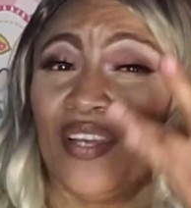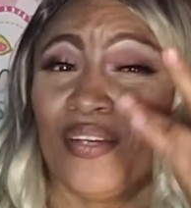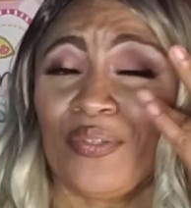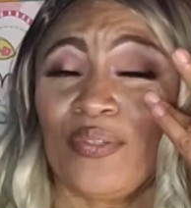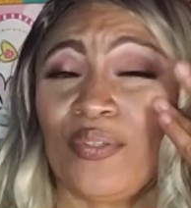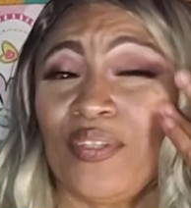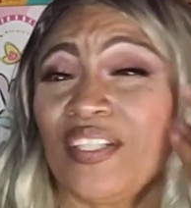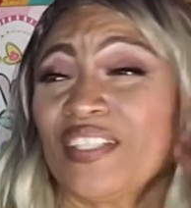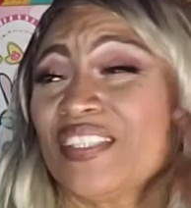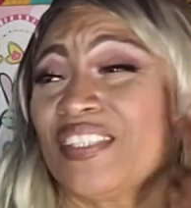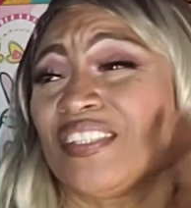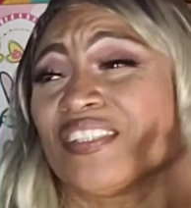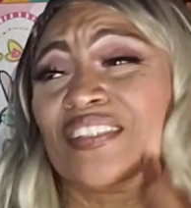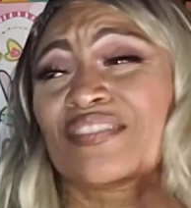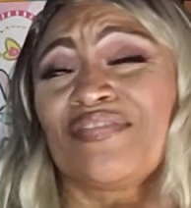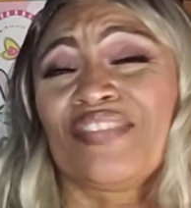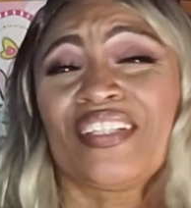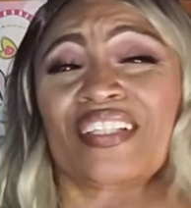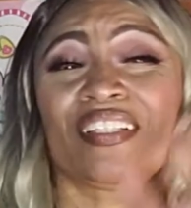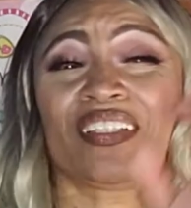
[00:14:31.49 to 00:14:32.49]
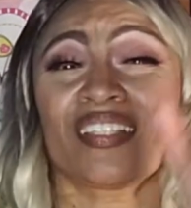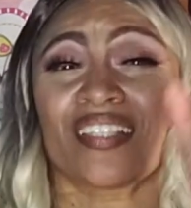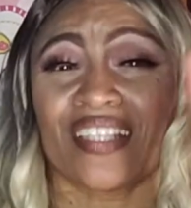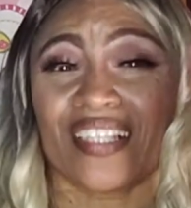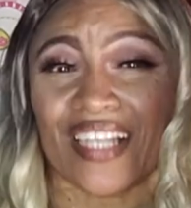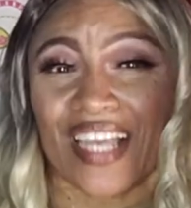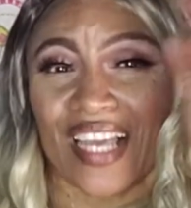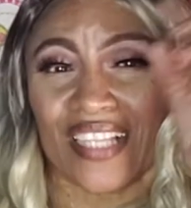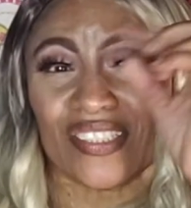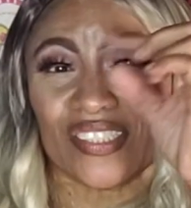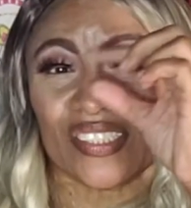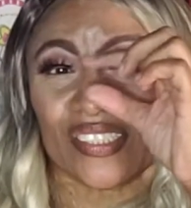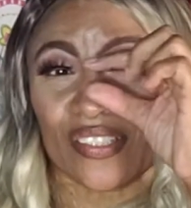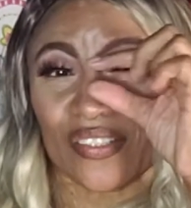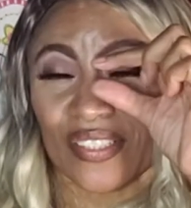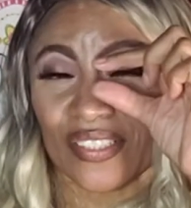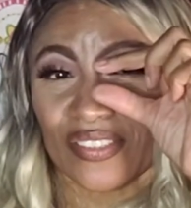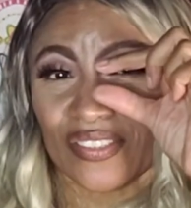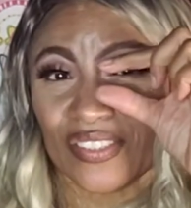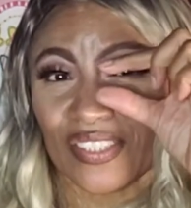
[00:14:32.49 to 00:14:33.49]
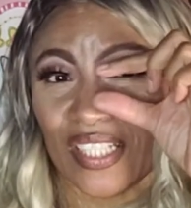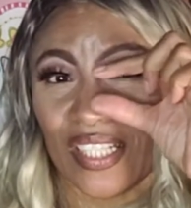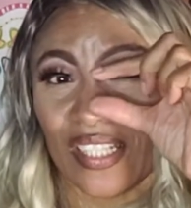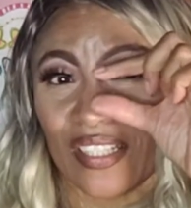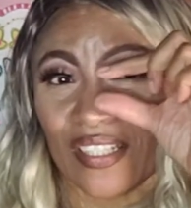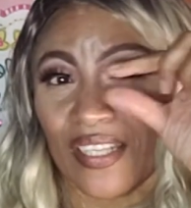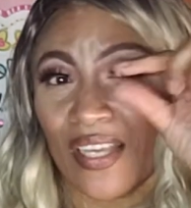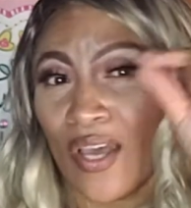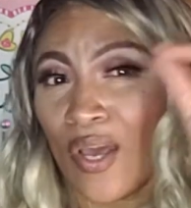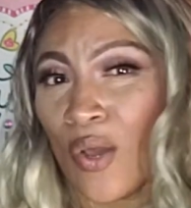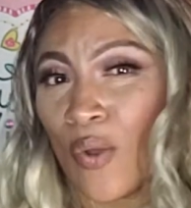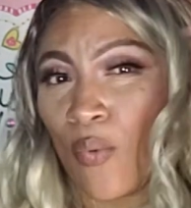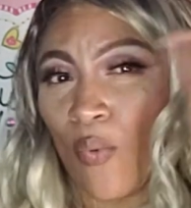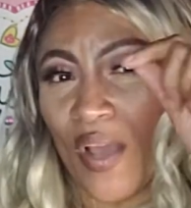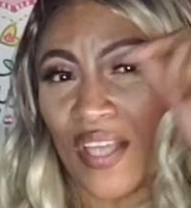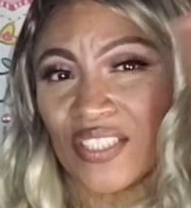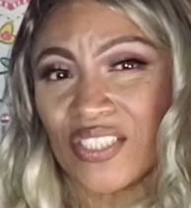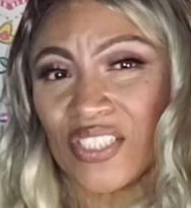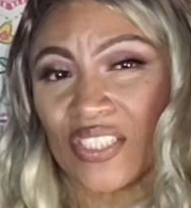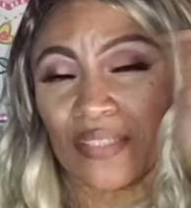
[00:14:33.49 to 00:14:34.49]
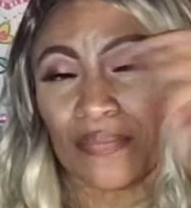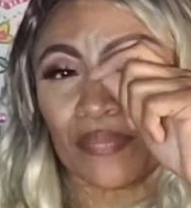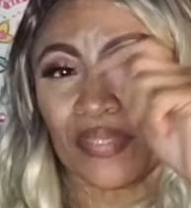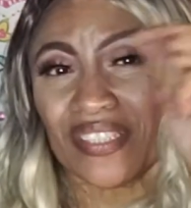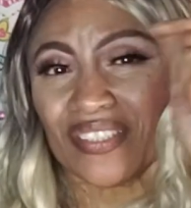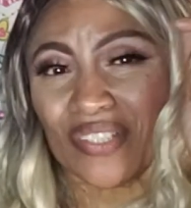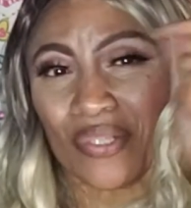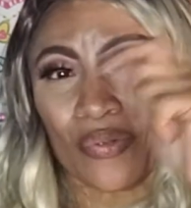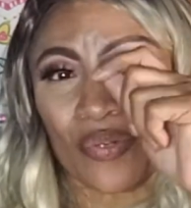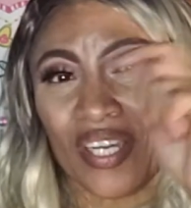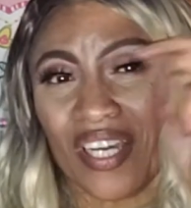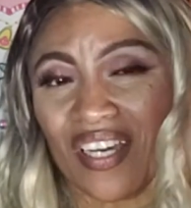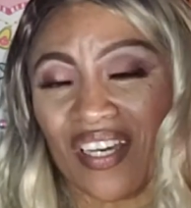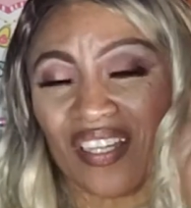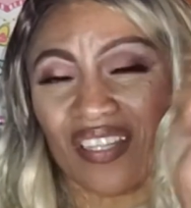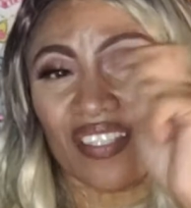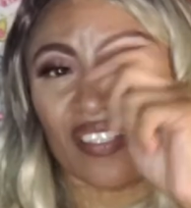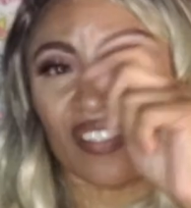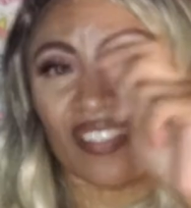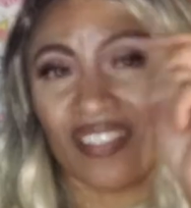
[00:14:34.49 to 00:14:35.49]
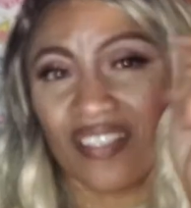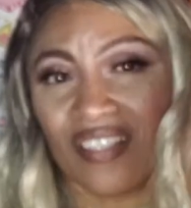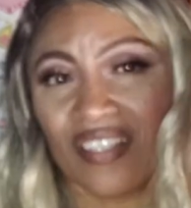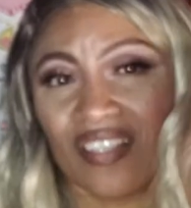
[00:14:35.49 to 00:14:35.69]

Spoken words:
Oh, honey, she's funny looking. And I just don't understand why she didn't put no color.